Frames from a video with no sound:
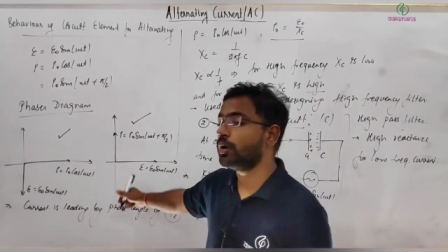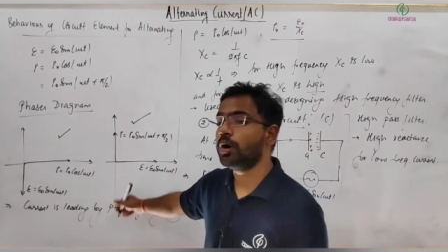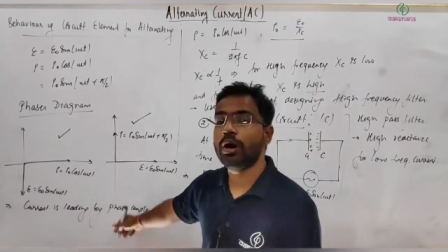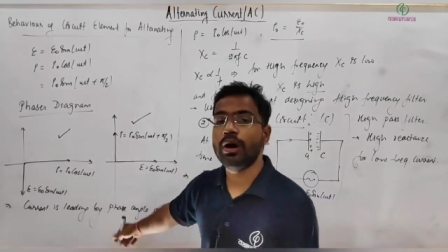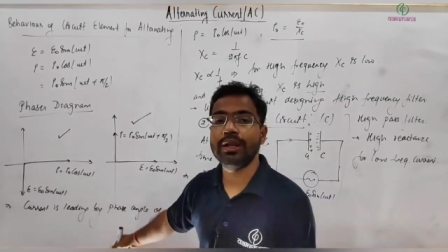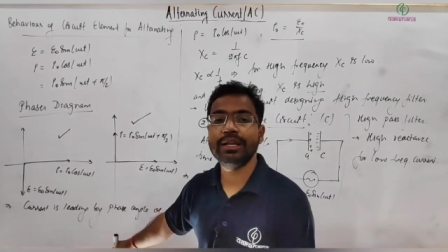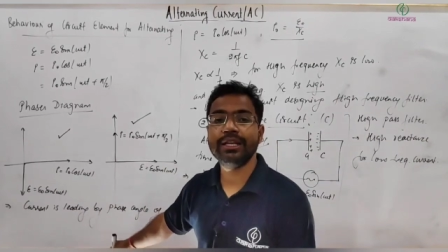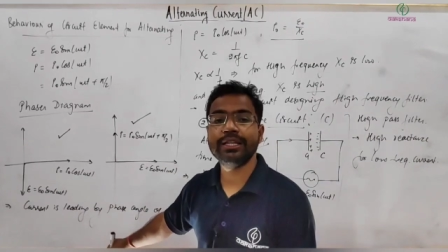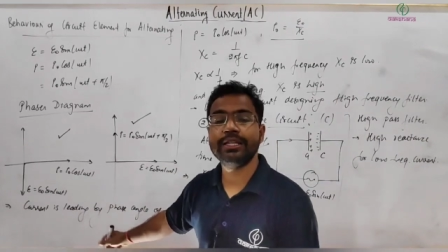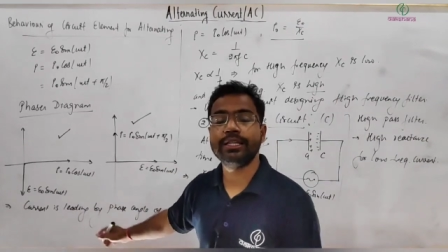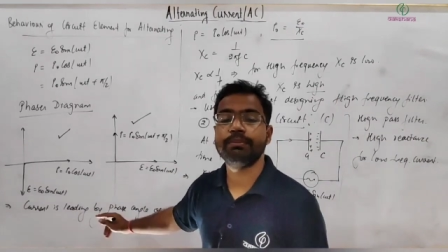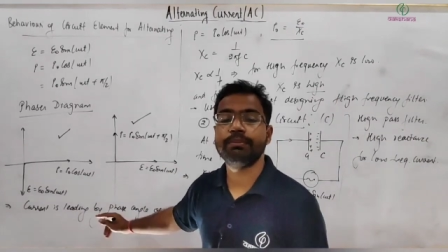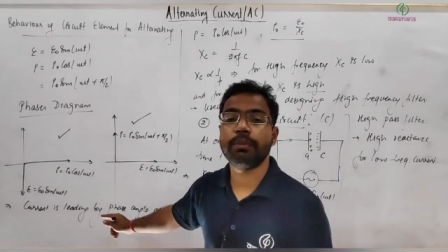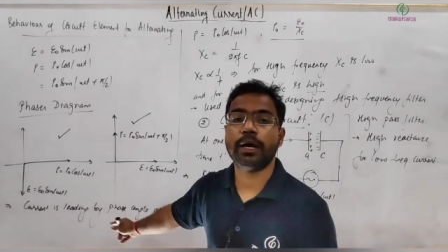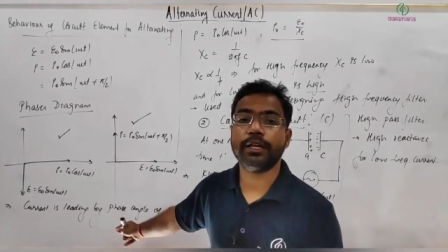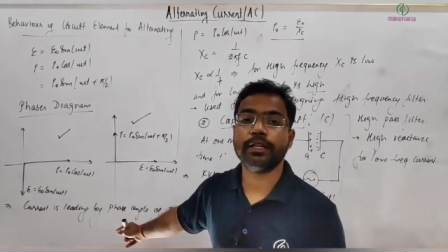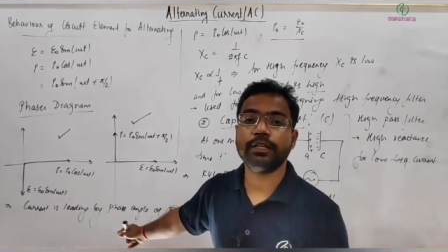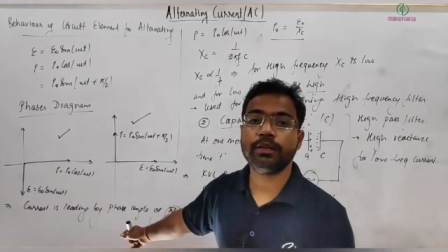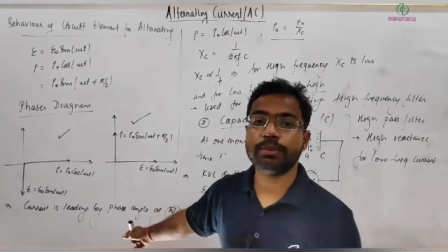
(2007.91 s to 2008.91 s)
Only the
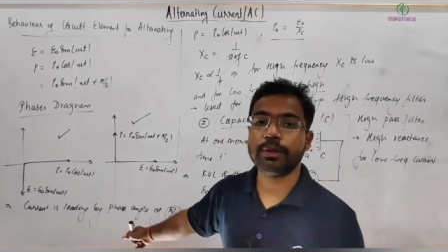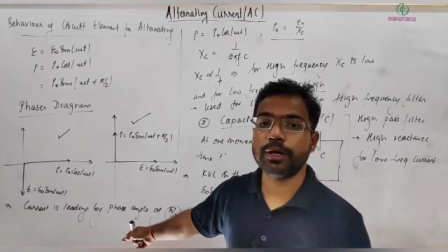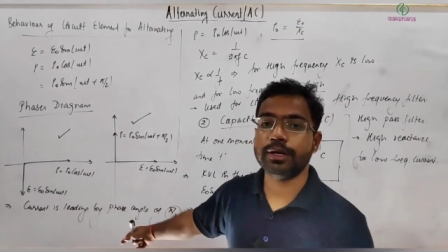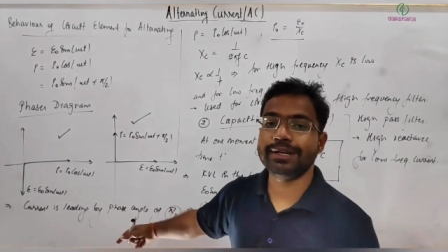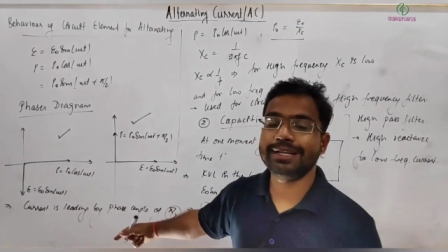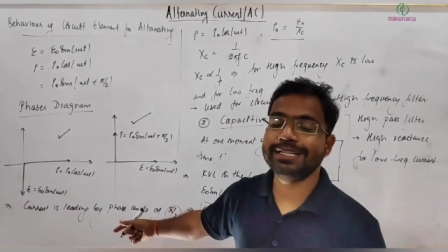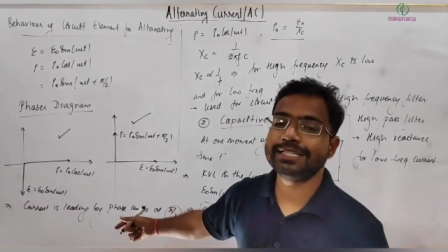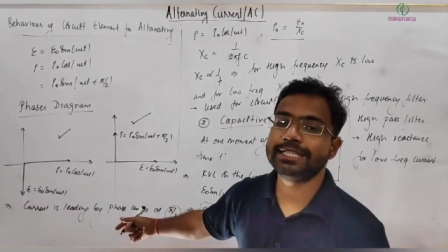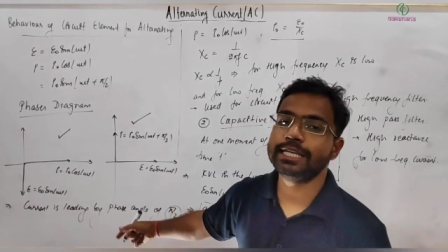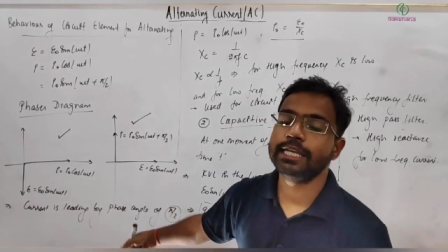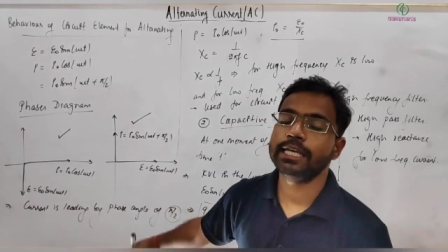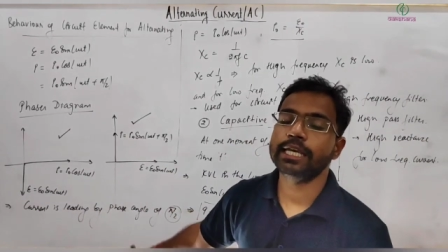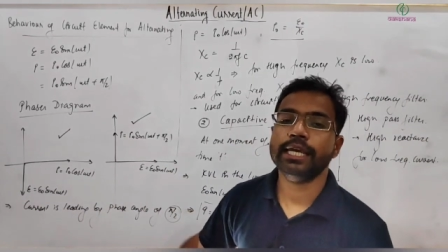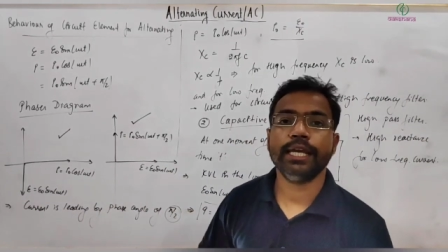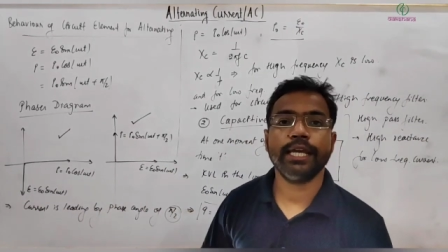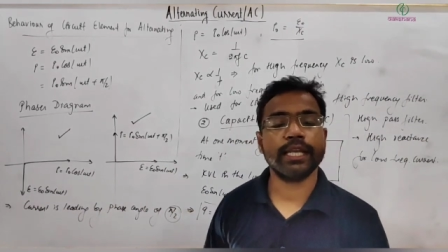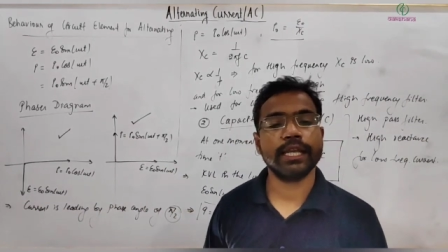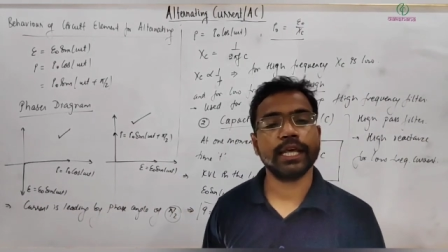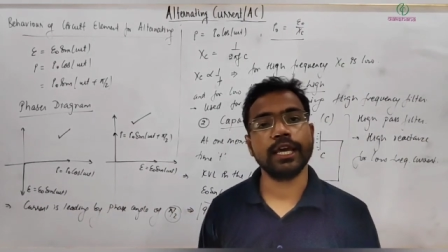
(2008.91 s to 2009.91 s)
another point is,
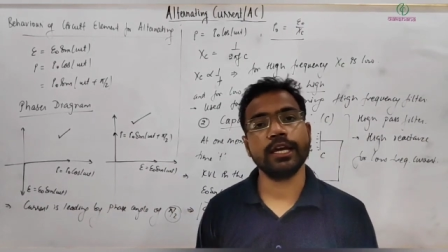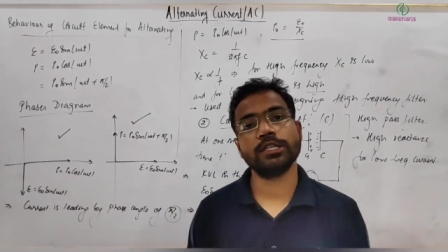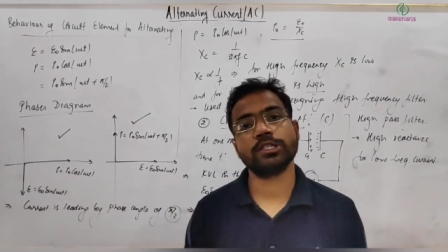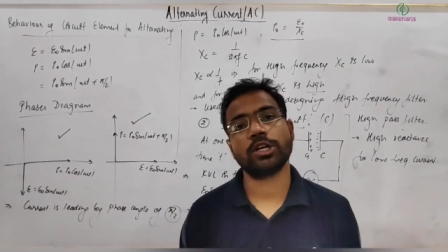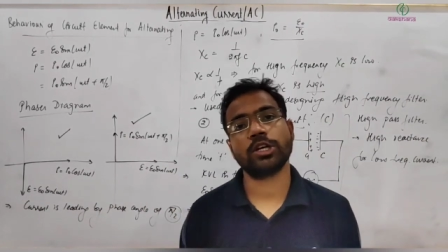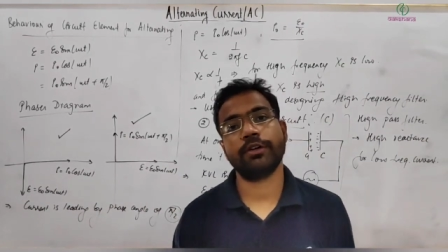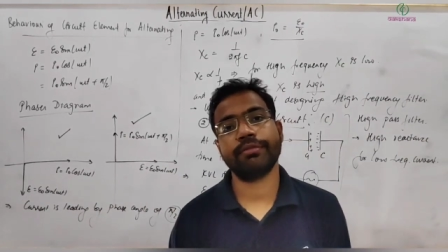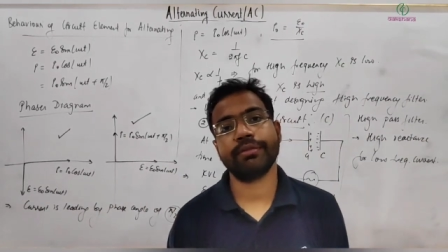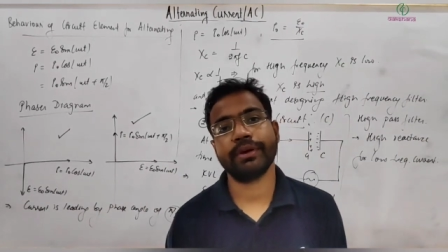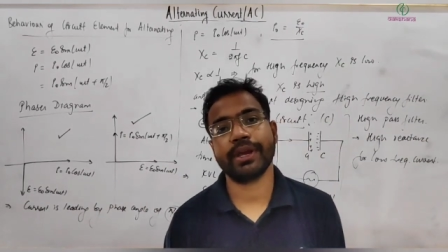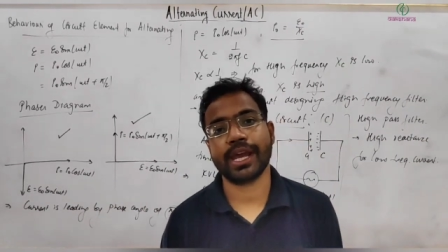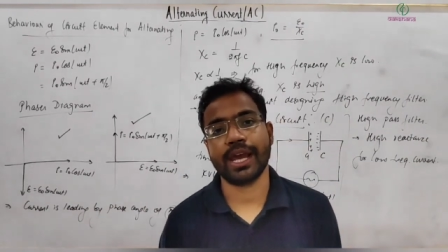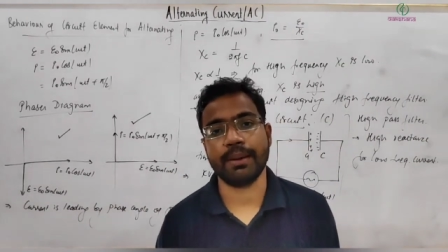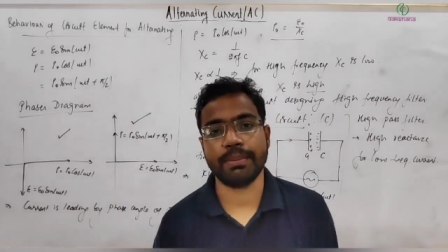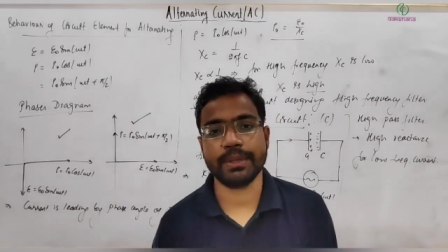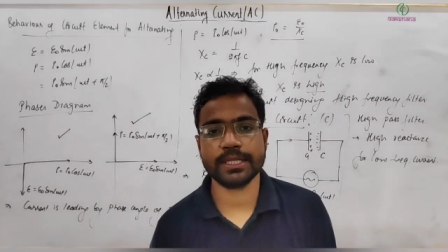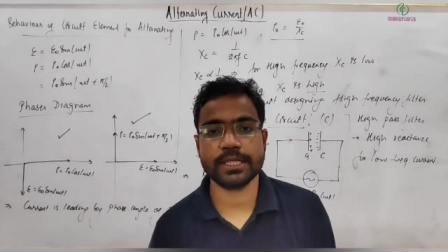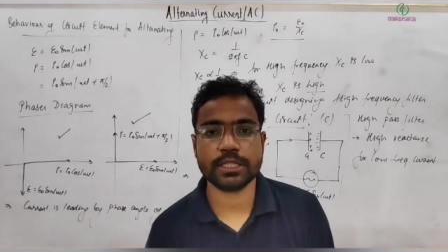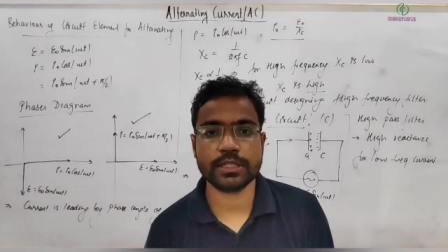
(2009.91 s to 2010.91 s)
in case of
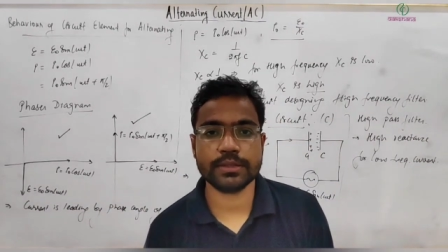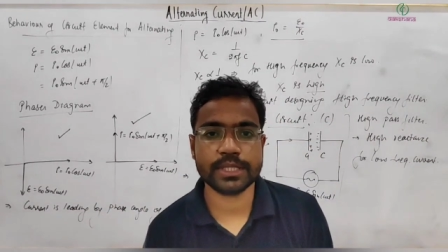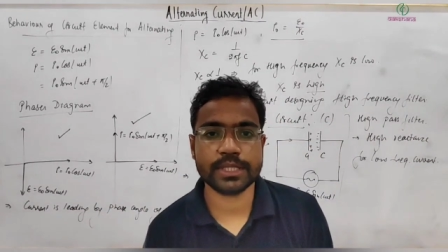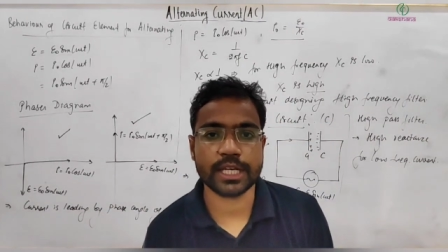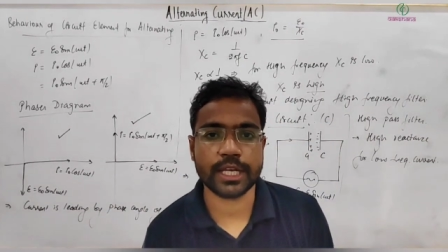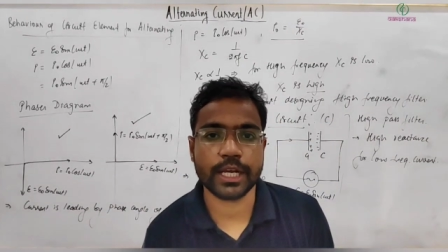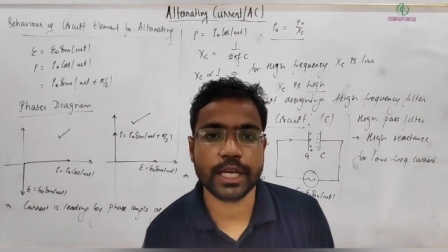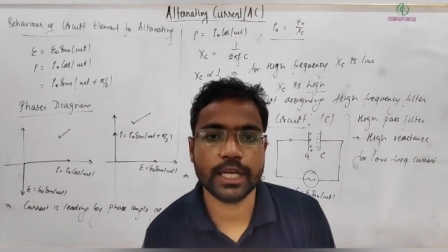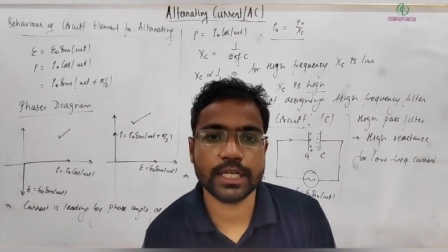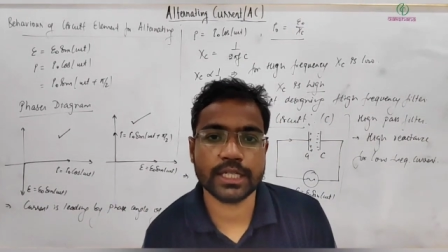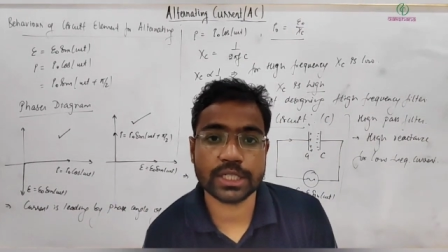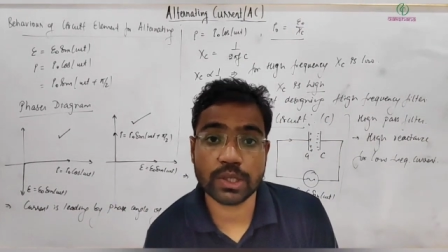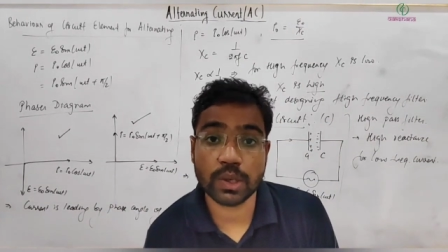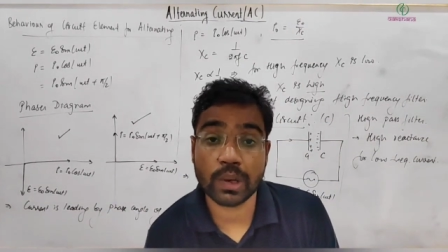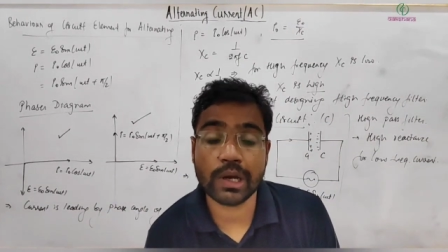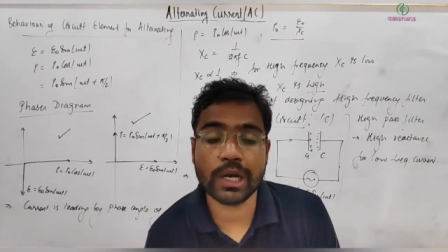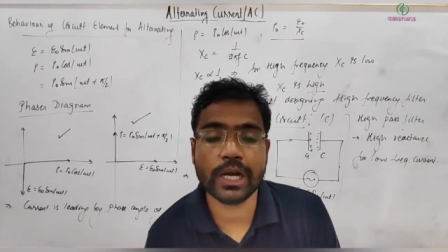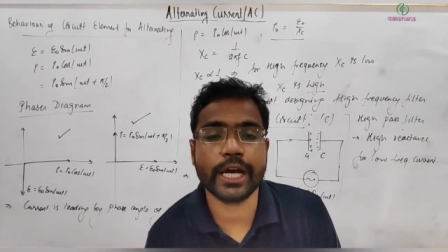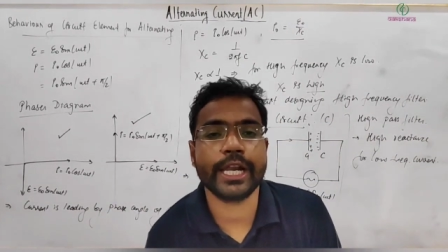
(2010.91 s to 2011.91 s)
capacitive circuit,
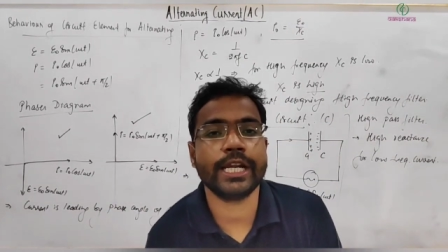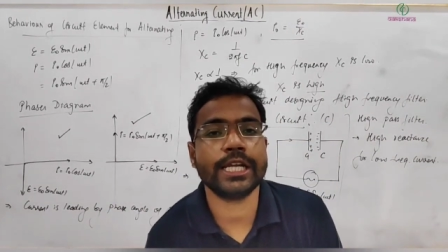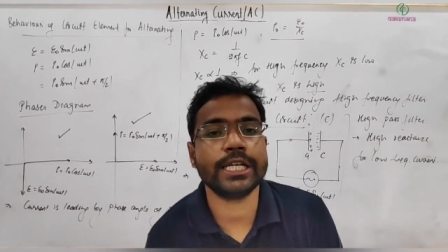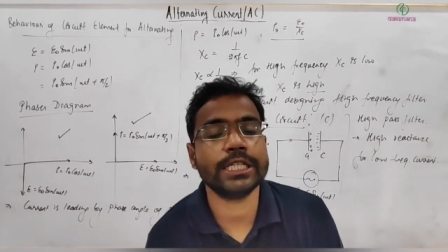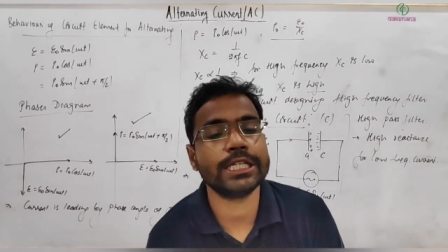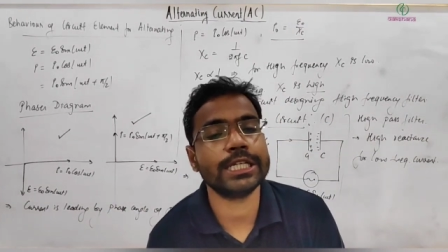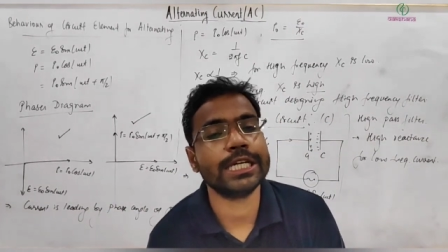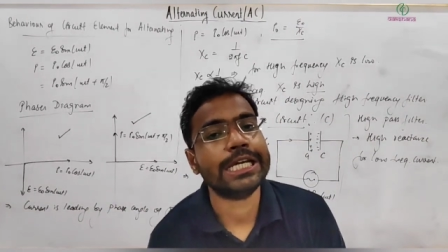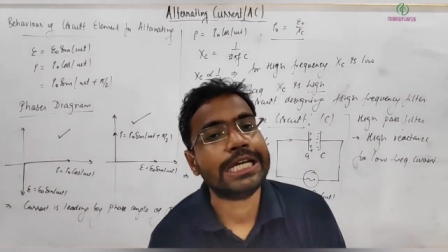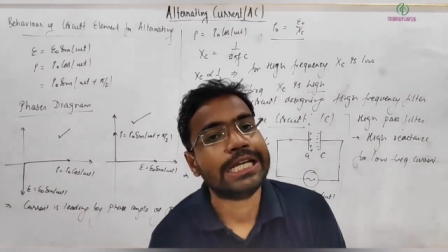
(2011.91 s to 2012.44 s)
your current